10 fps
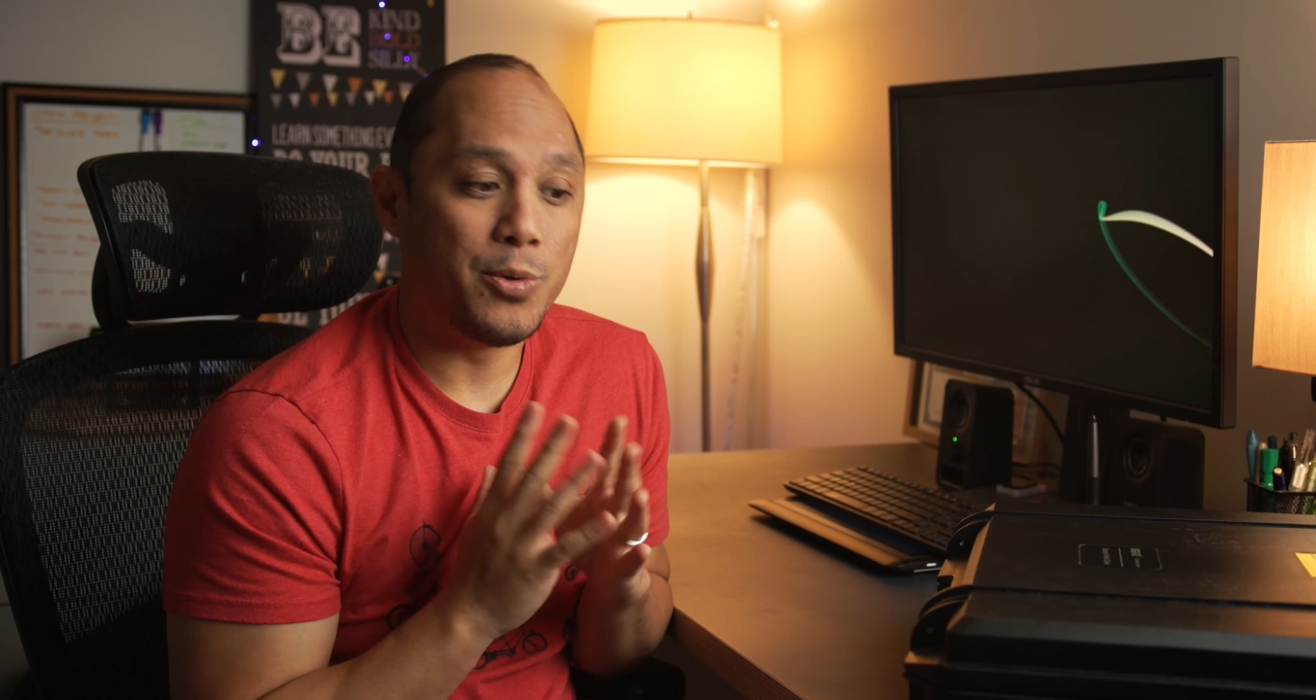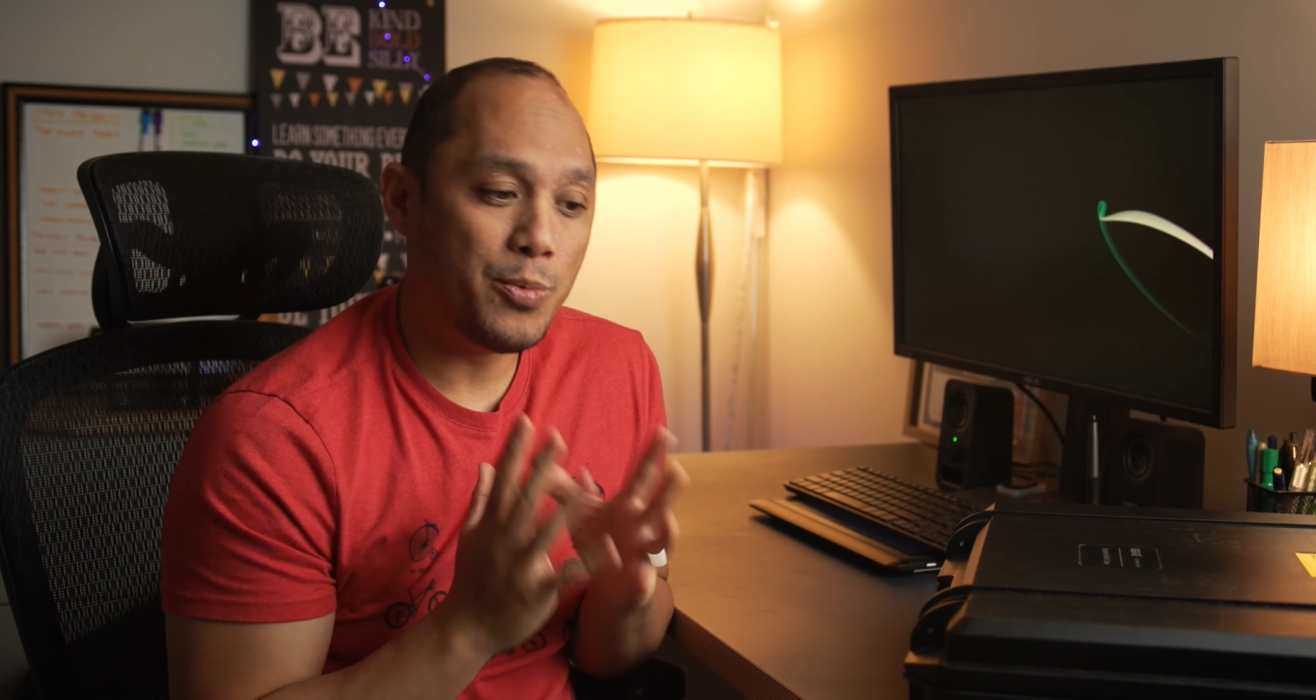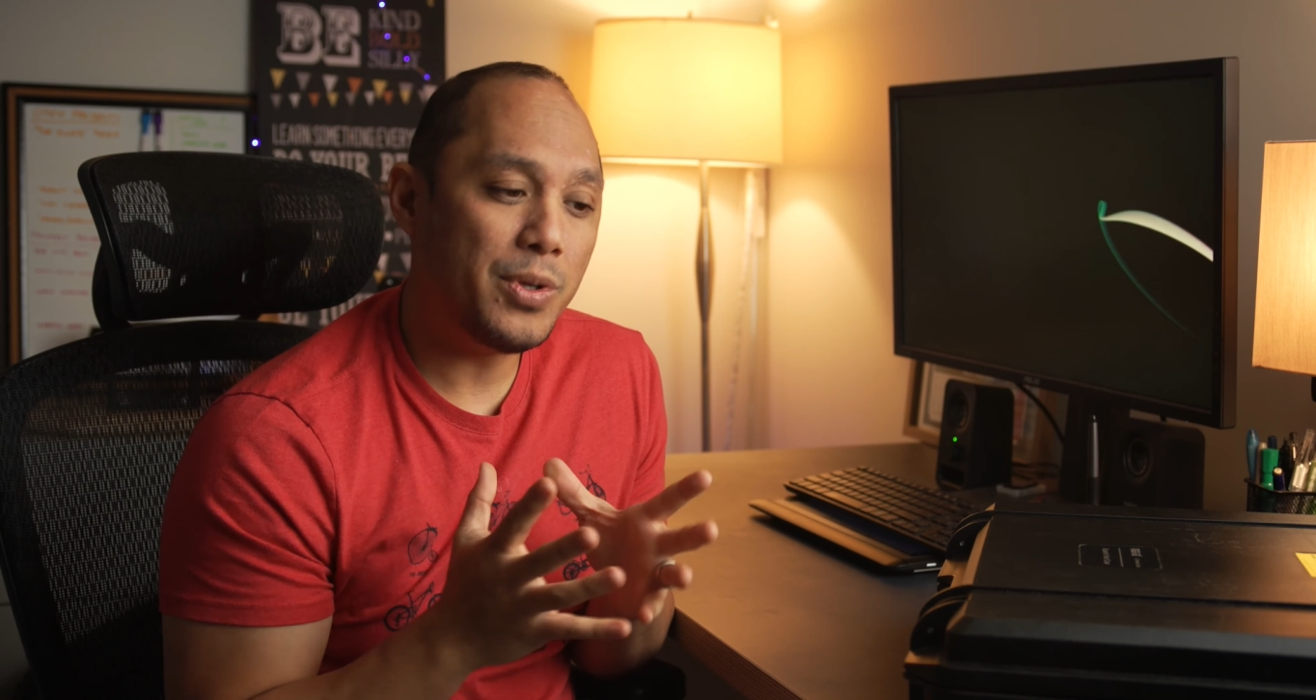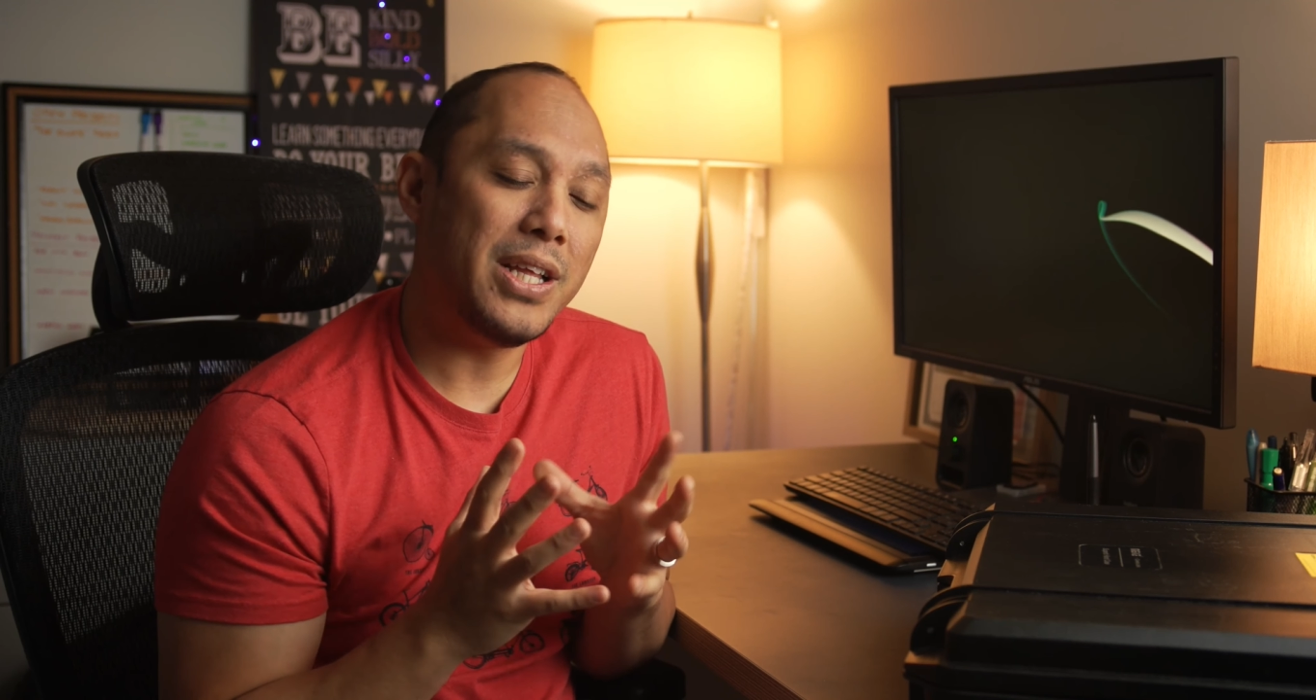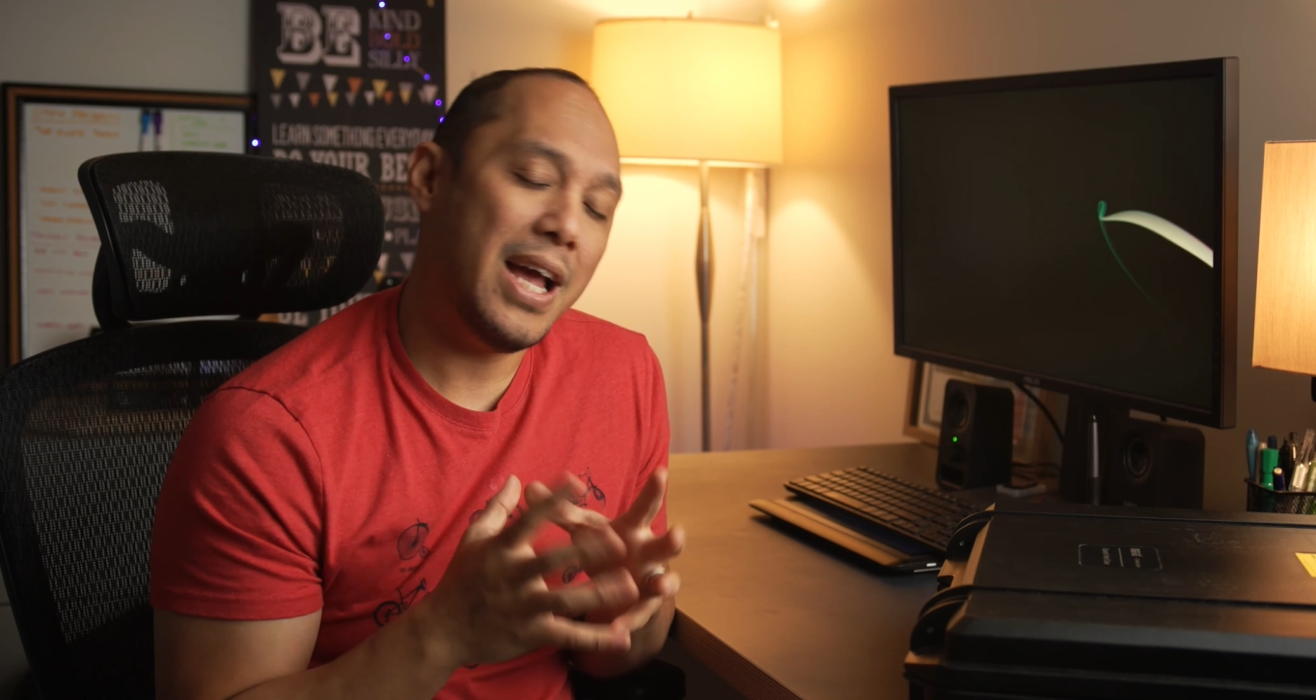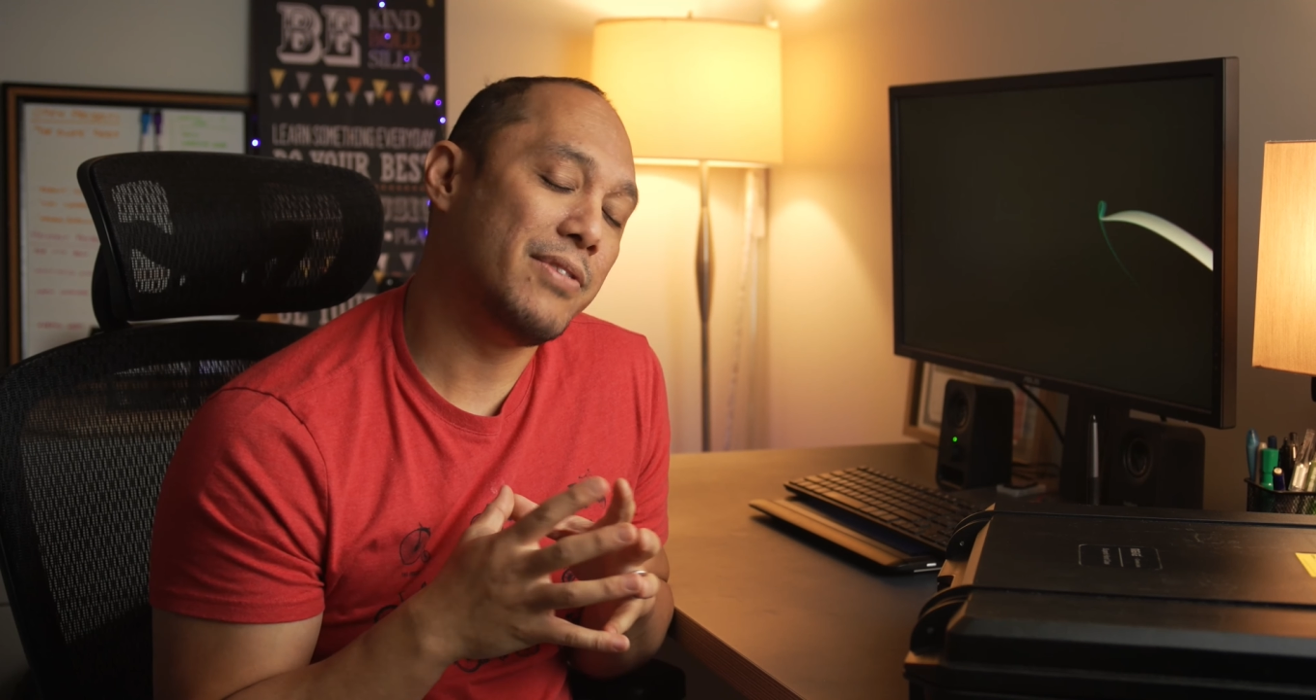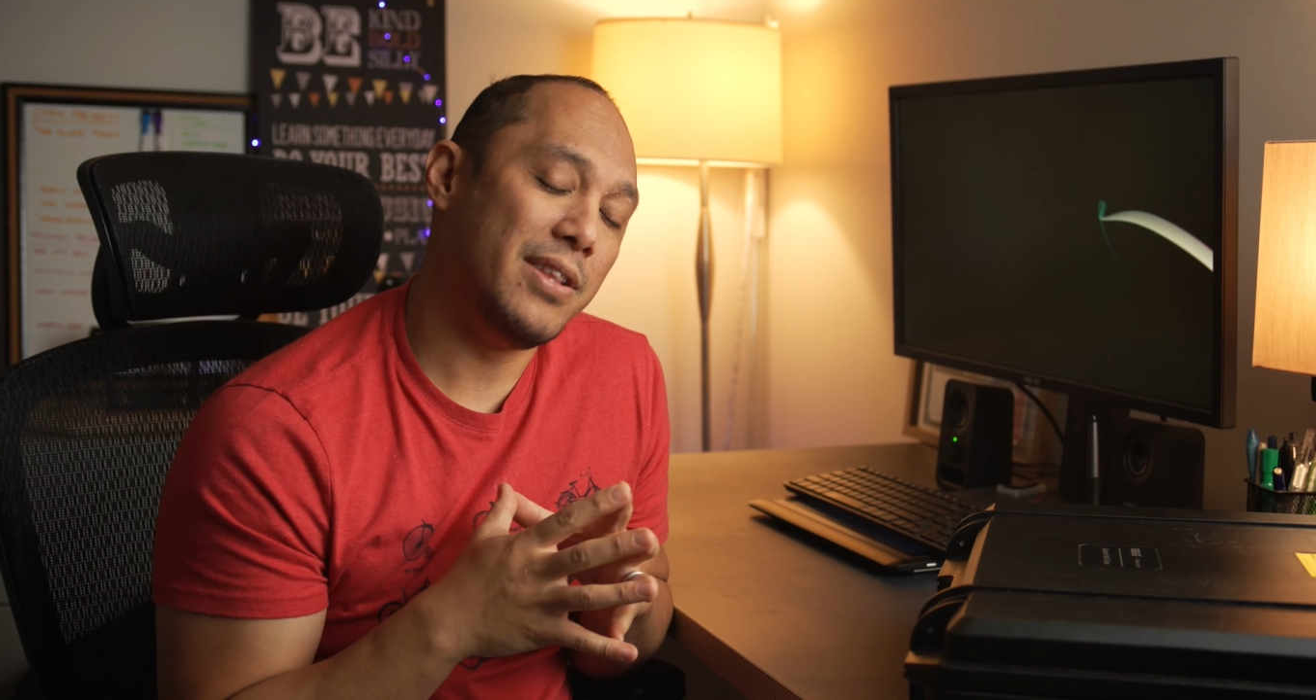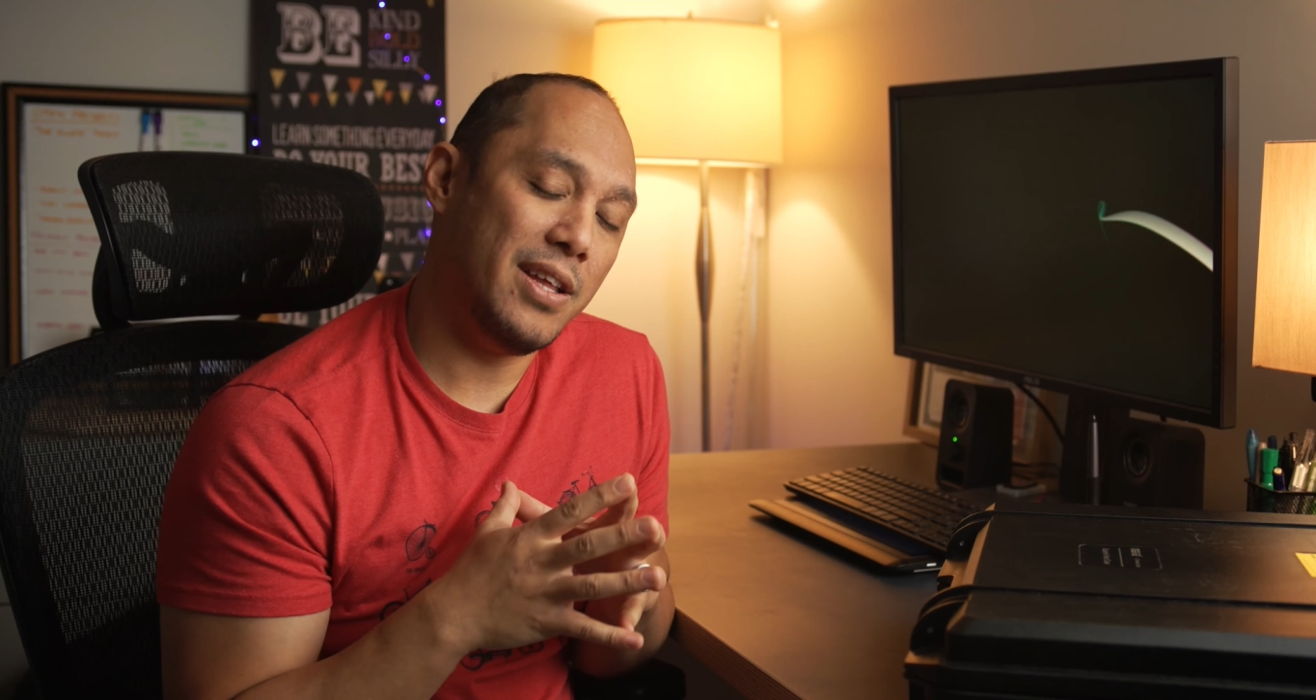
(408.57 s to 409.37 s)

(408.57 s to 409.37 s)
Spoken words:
you really have to